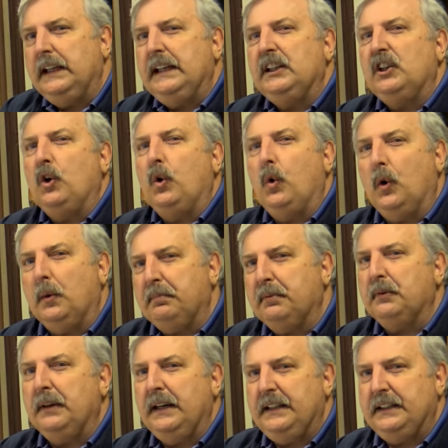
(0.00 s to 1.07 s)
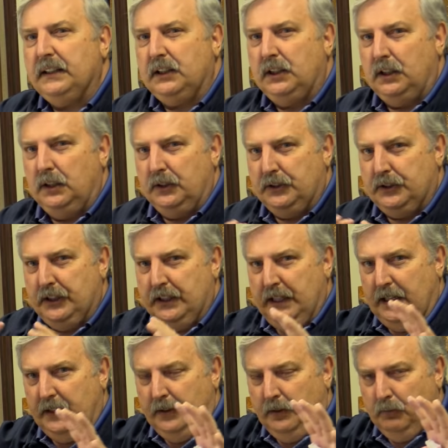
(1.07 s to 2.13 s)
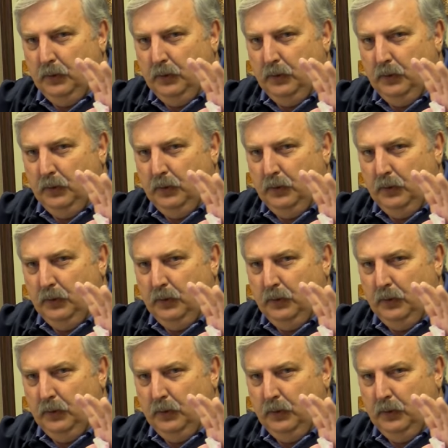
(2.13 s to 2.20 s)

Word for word: incorporate the colors together.